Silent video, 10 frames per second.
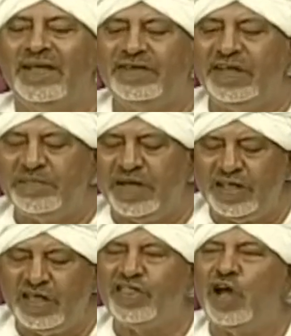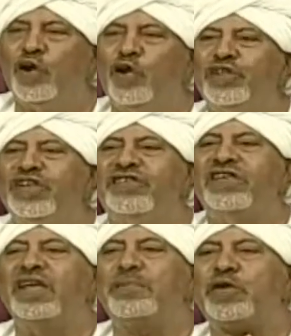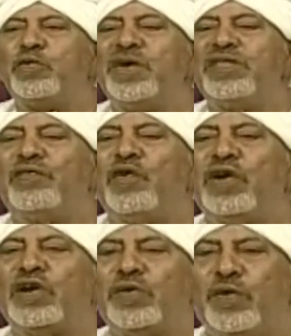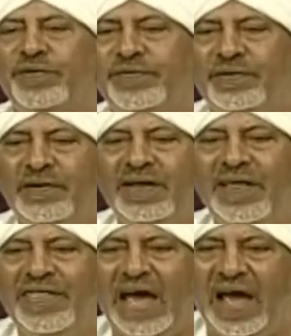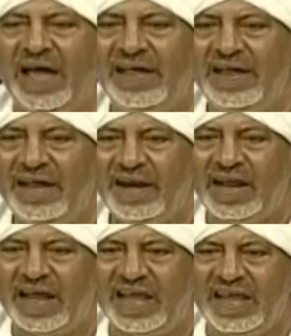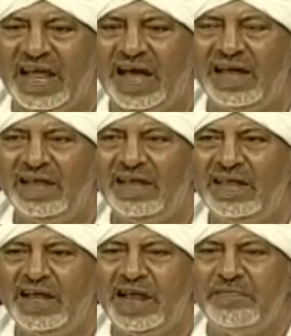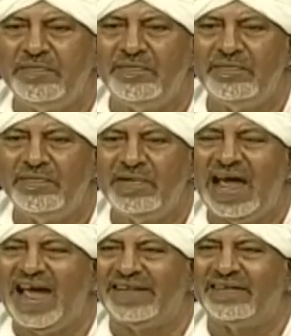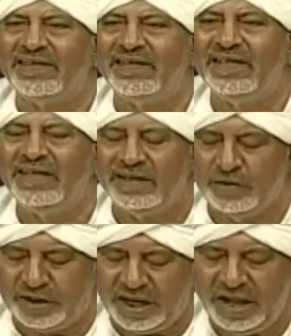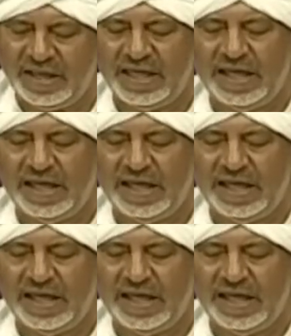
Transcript: This is made in the glottis here, between the vocal cords. The ha, like here, him, hat. Okay?